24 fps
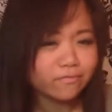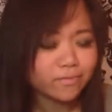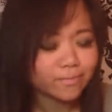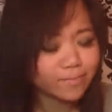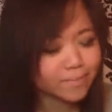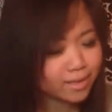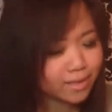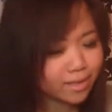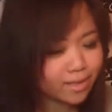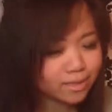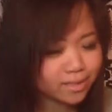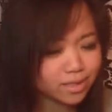
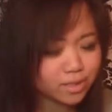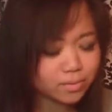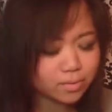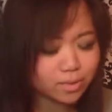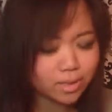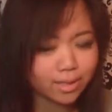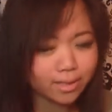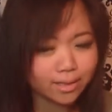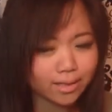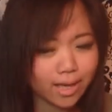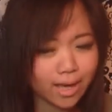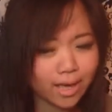Because it's
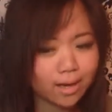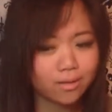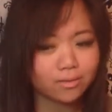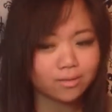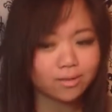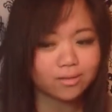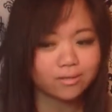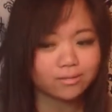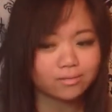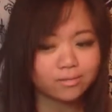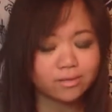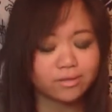pretty loud,
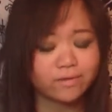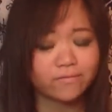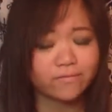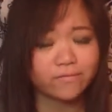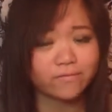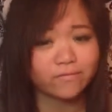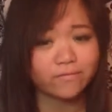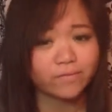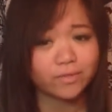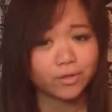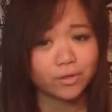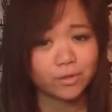and if
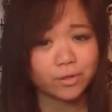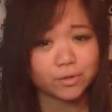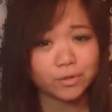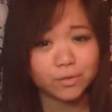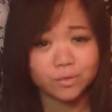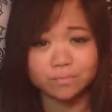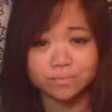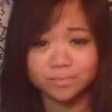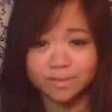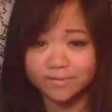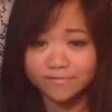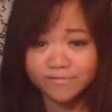they're so
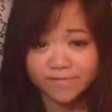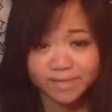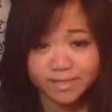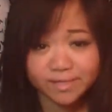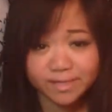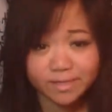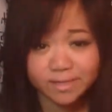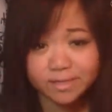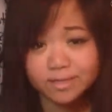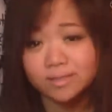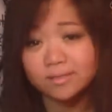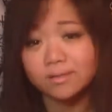
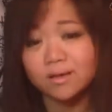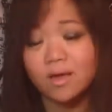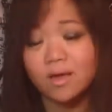oblivious